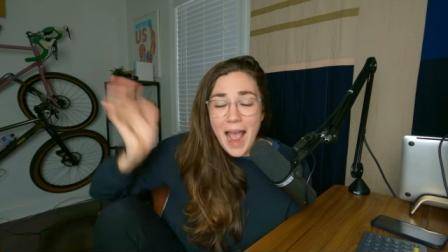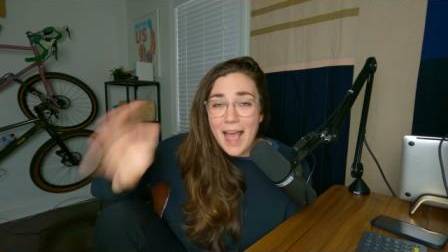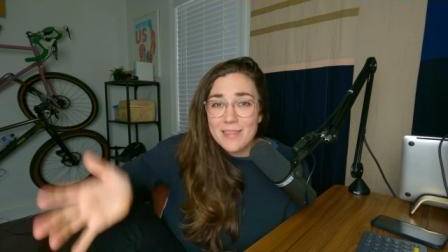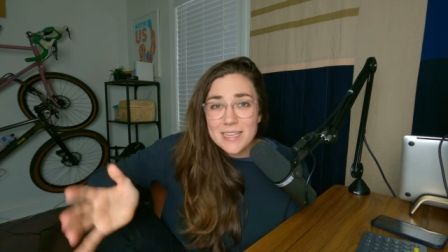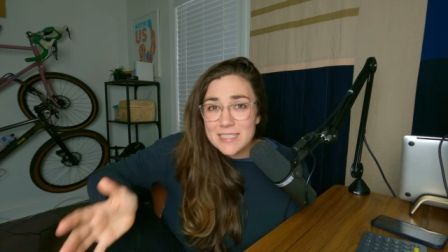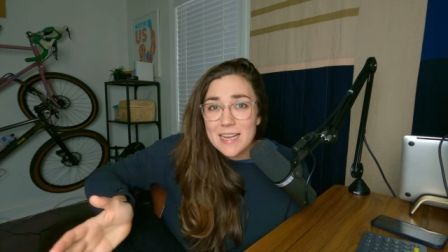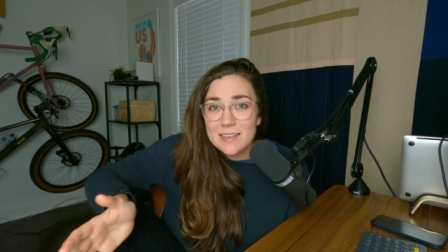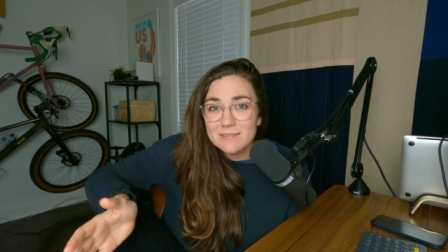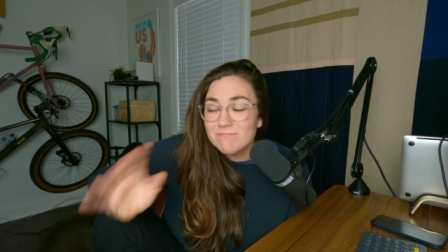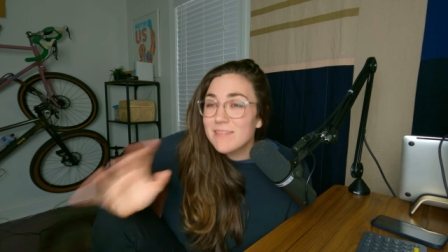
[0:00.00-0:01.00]
and that's
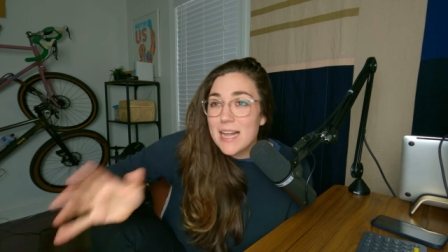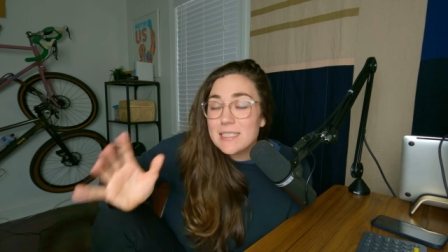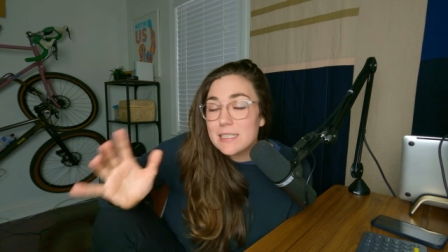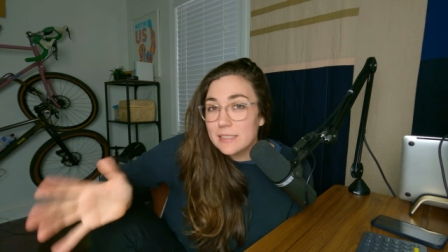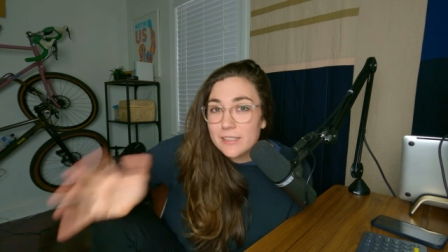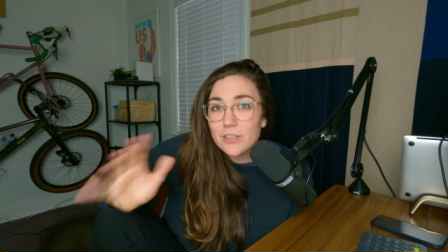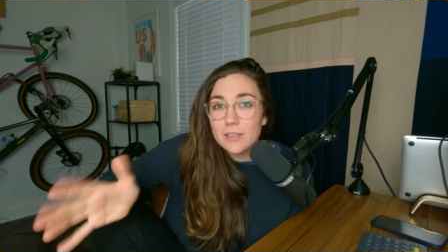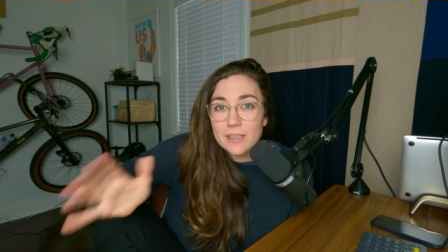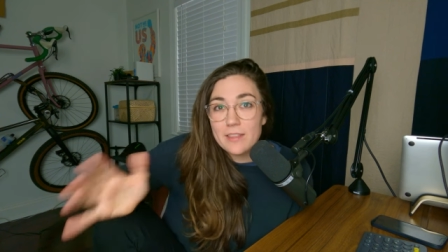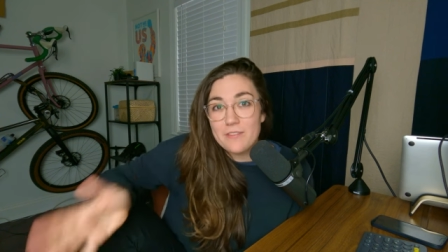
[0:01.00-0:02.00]
it. That's
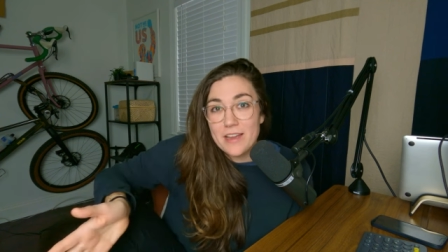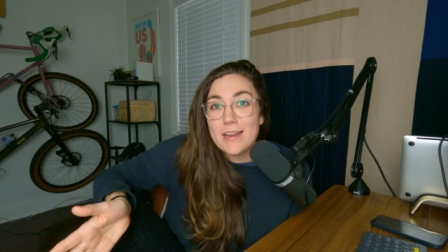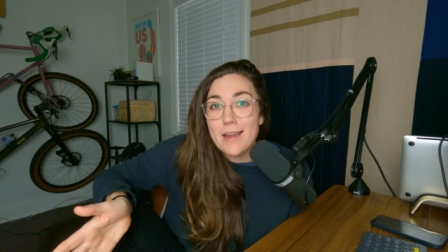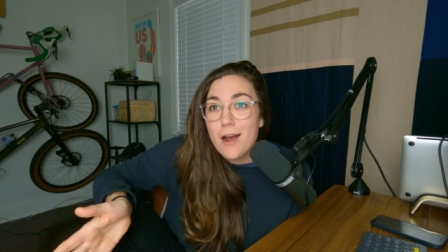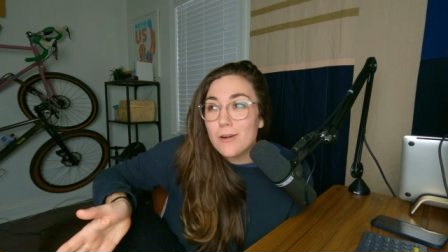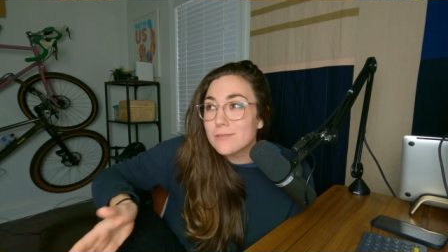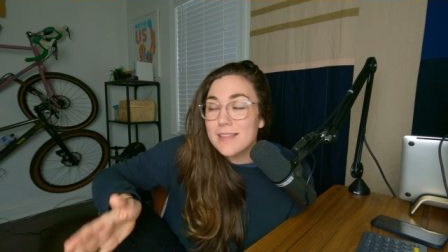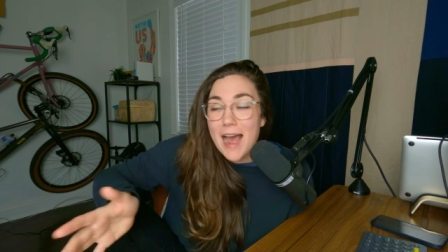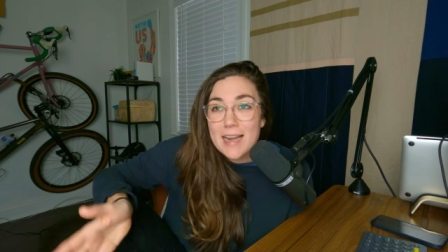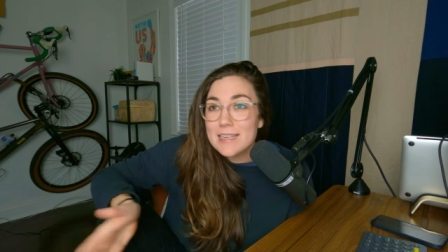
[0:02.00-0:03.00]
literally the video.
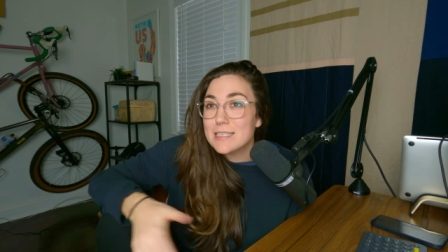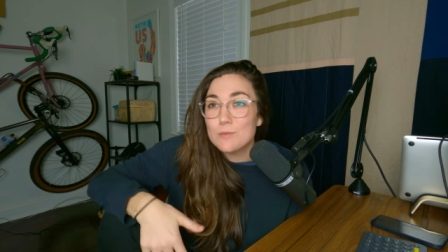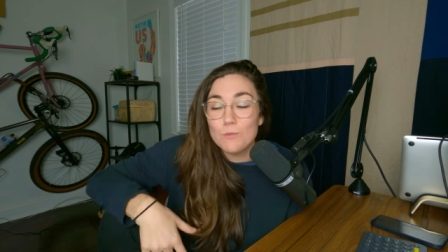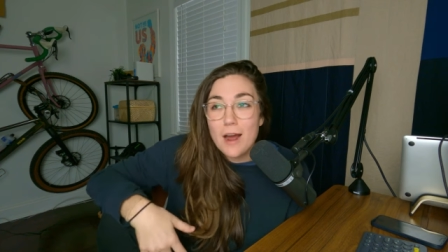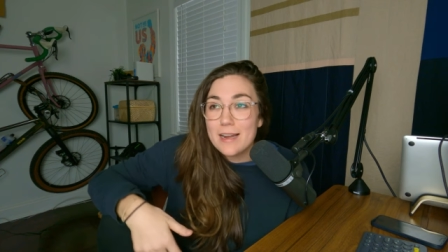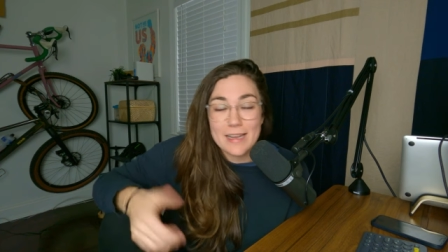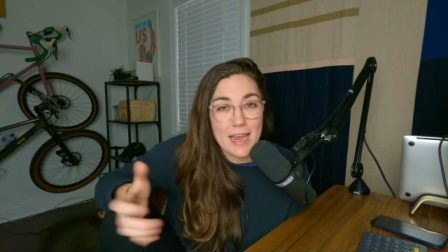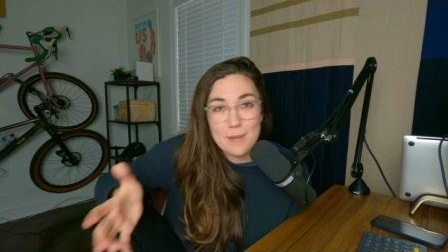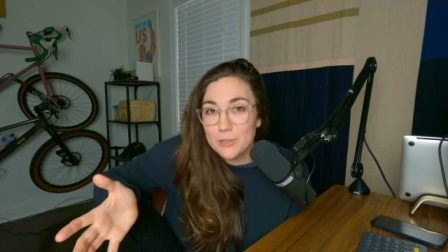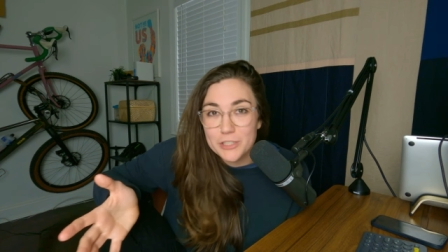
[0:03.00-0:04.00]
That is what a
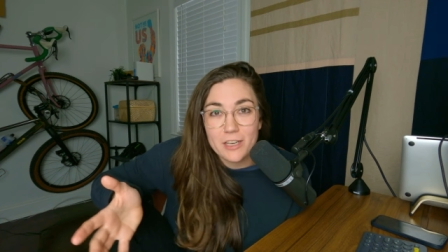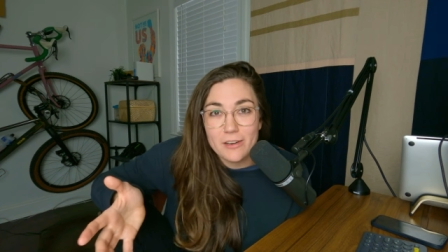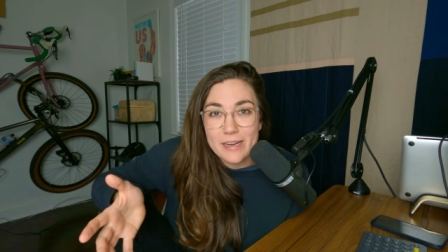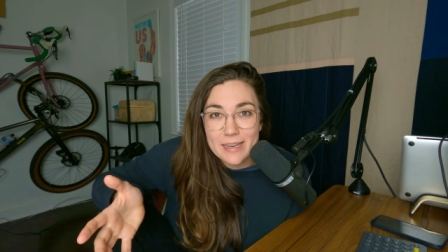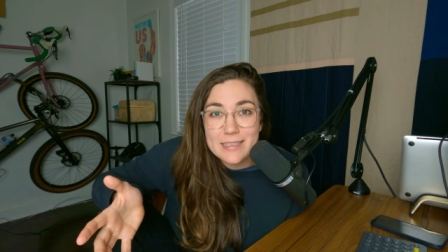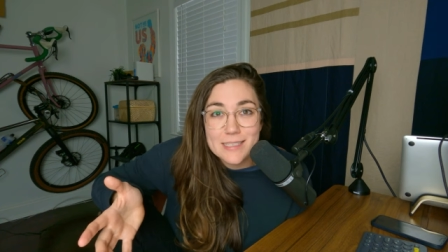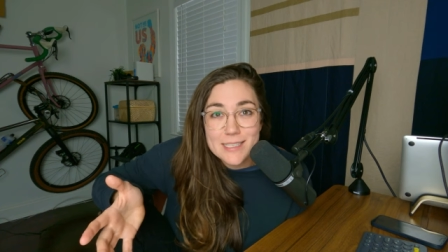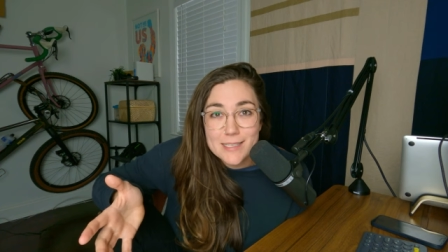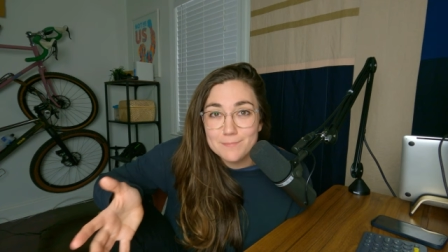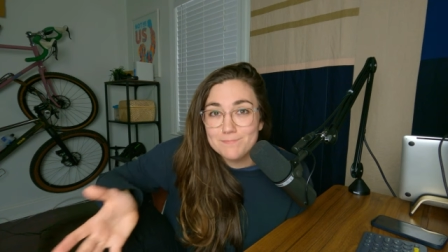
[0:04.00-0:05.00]
cable cherry
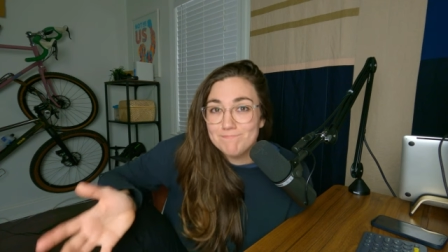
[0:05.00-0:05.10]
is.